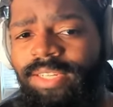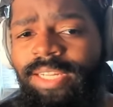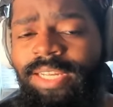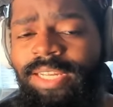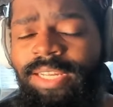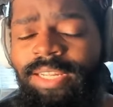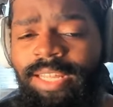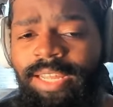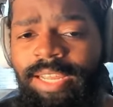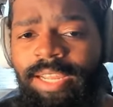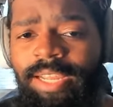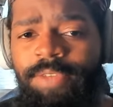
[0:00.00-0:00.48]

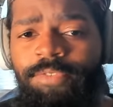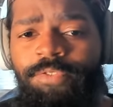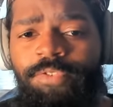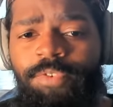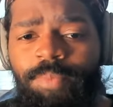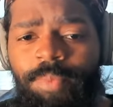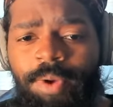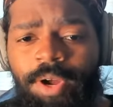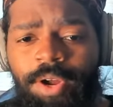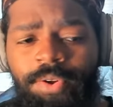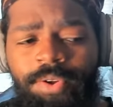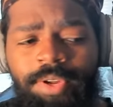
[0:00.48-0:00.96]
anything
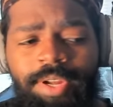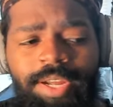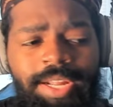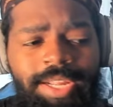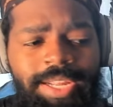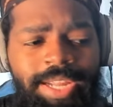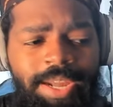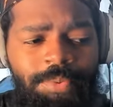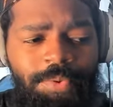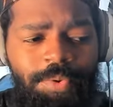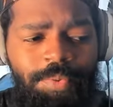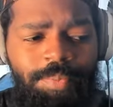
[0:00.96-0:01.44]
from Ariana.
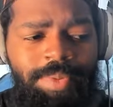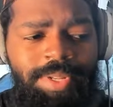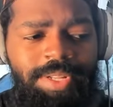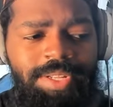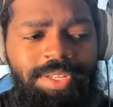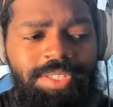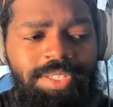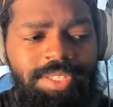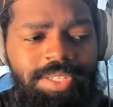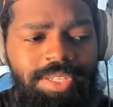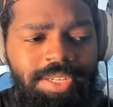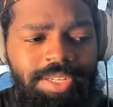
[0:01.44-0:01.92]
Y'all want me to
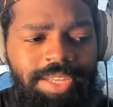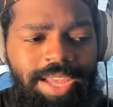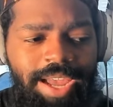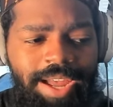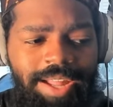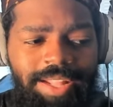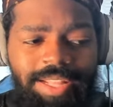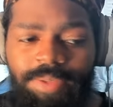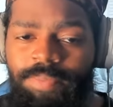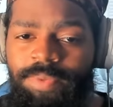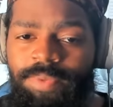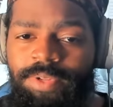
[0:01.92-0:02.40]
see.
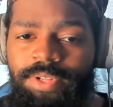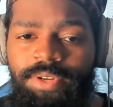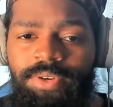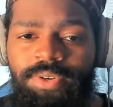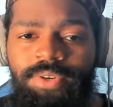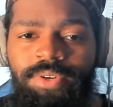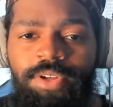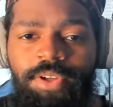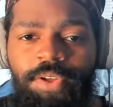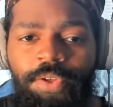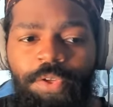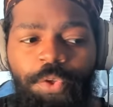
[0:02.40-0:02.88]
Y'all let me
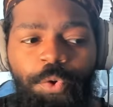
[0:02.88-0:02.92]
know.